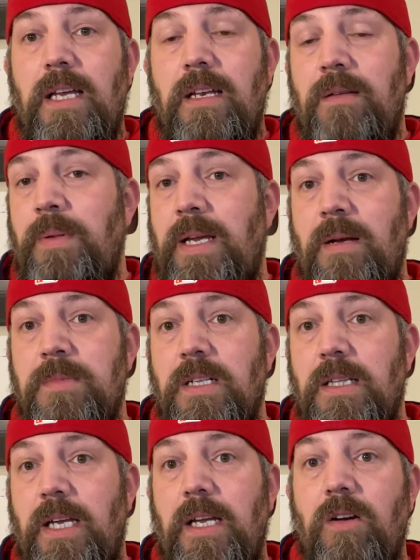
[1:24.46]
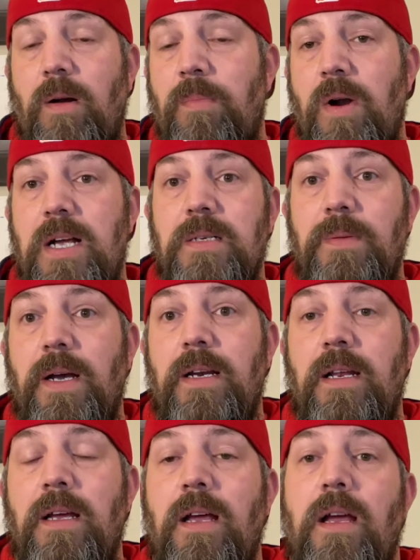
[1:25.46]
becomes a lead or a
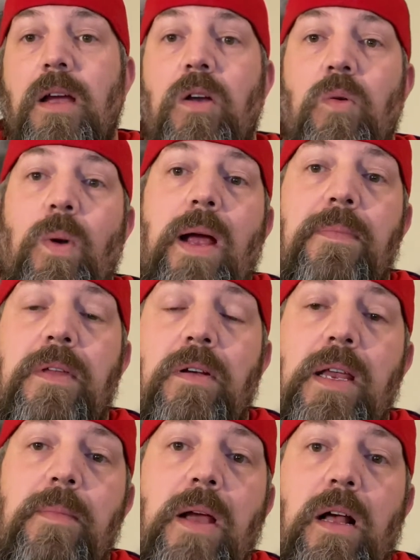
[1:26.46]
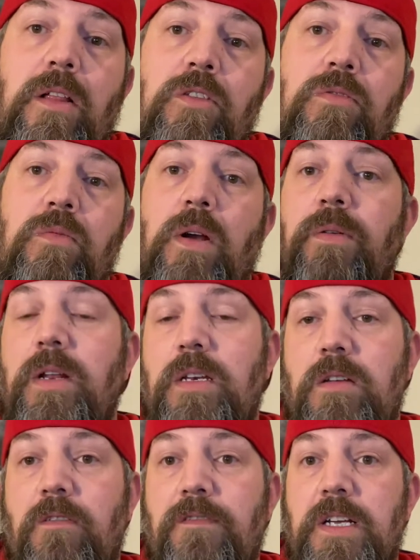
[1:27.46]
prospect, grab their email and throw it
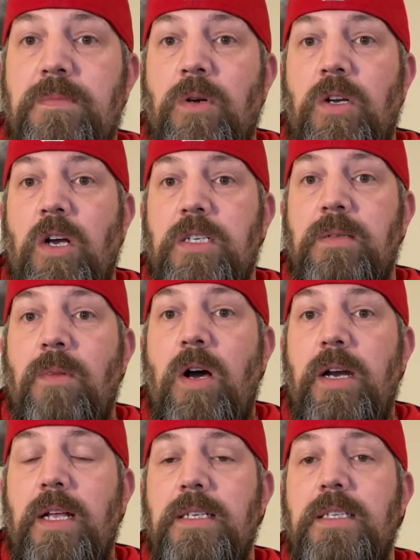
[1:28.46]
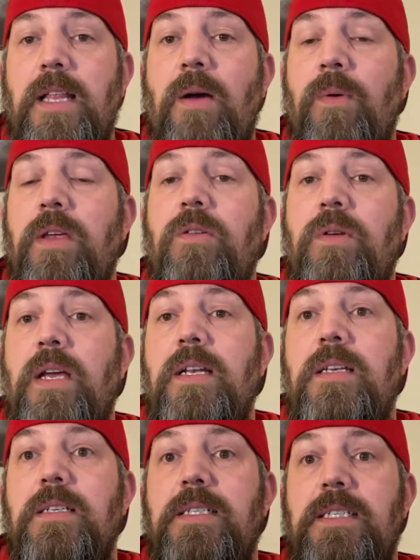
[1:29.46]
into a Facebook custom audience, and that way you
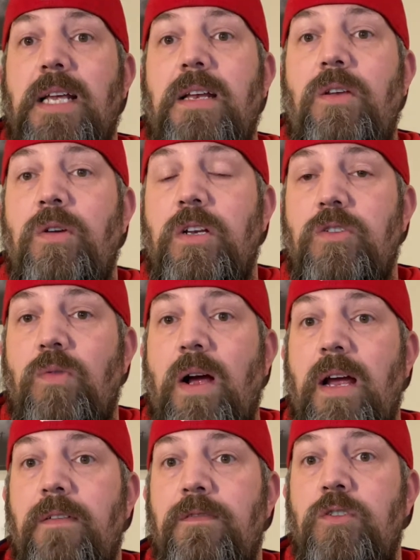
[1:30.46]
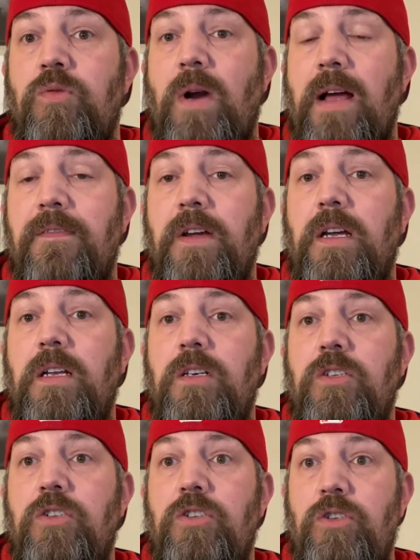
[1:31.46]
can drive traffic
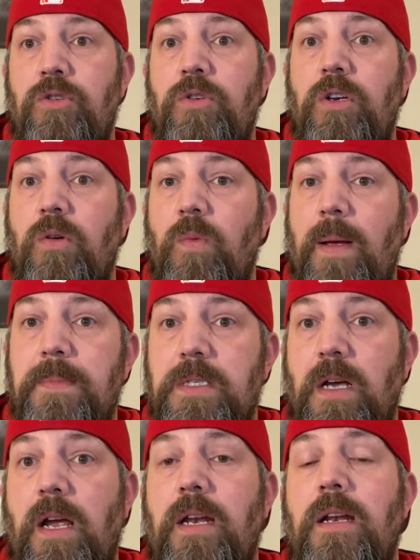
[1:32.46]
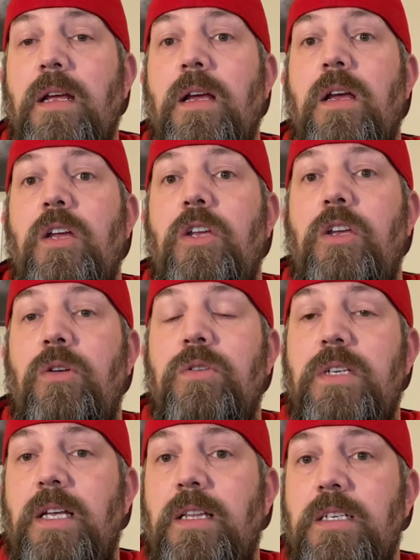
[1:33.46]
to your website
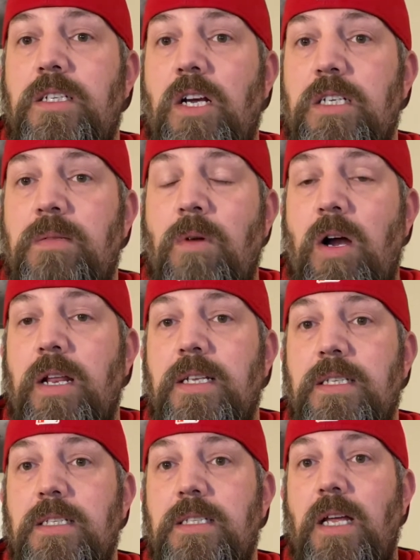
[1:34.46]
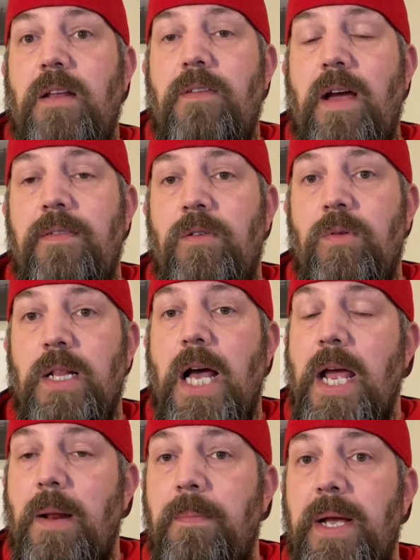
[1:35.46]
using this custom audience instead of having to
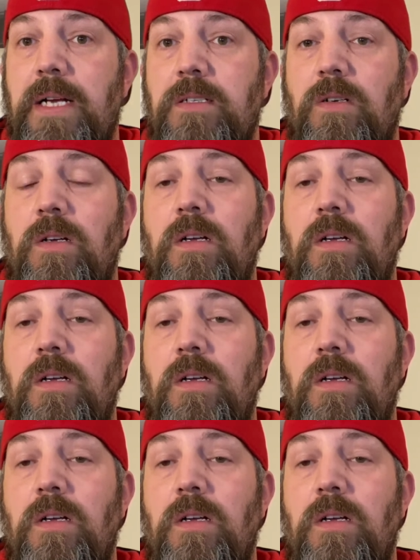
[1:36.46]
rely on a pixel.